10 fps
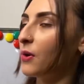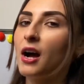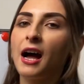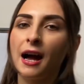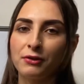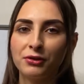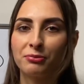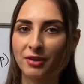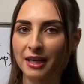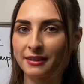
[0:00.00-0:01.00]
how to
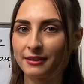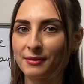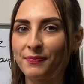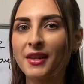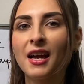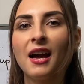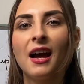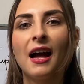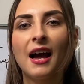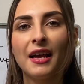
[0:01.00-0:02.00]
practice?
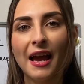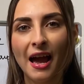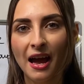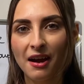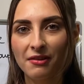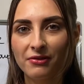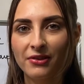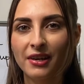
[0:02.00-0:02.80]
I have